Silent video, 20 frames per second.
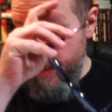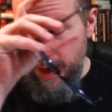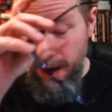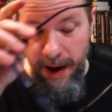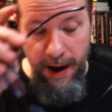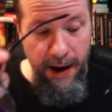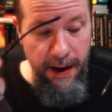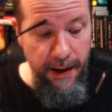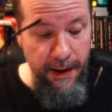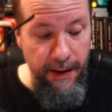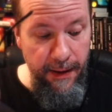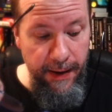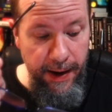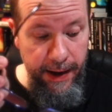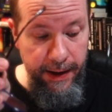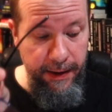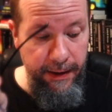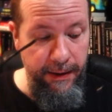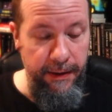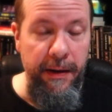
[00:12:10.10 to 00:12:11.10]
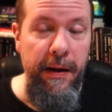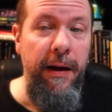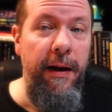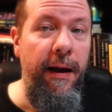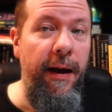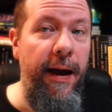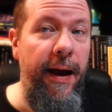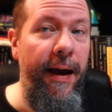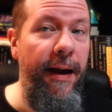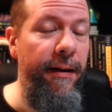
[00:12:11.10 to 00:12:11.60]

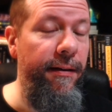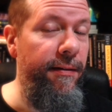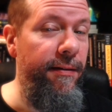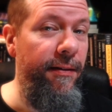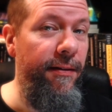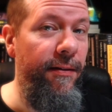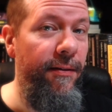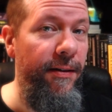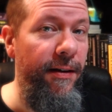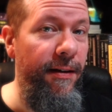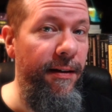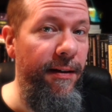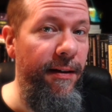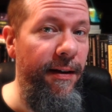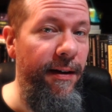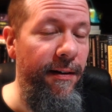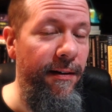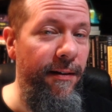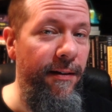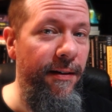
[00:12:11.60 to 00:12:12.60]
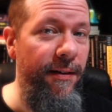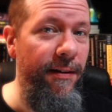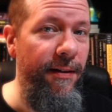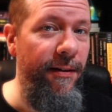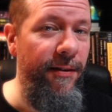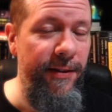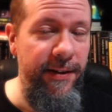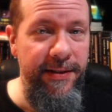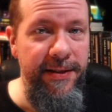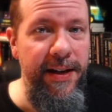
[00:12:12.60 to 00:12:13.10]
and on the